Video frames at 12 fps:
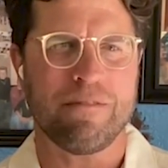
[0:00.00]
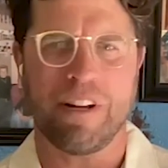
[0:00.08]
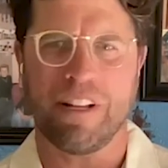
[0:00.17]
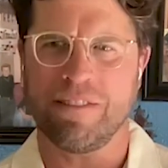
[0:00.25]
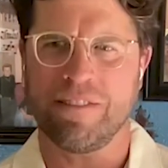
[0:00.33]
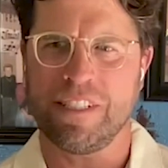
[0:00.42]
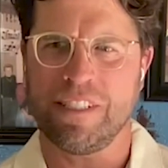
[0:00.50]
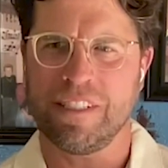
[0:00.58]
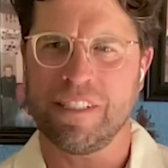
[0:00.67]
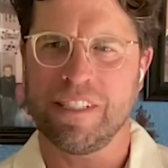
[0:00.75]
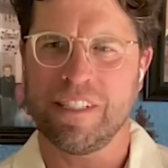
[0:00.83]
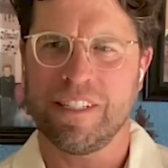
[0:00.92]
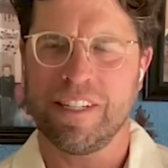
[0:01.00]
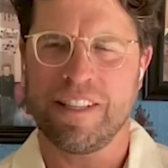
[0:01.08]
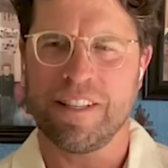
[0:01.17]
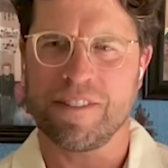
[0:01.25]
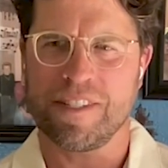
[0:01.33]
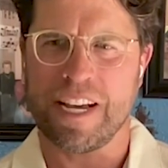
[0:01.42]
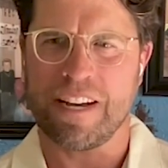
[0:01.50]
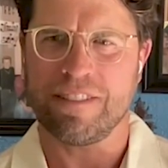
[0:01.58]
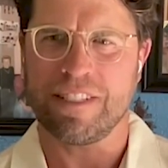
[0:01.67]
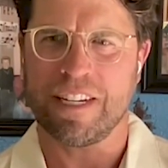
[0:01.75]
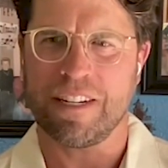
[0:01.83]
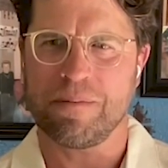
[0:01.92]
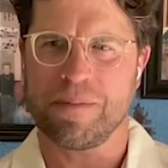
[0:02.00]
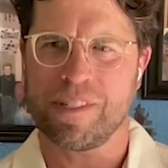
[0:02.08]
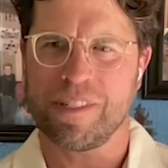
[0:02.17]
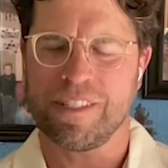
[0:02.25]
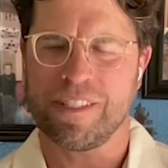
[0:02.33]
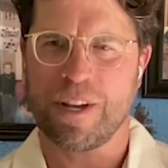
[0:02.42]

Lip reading: relevant in those downtimes?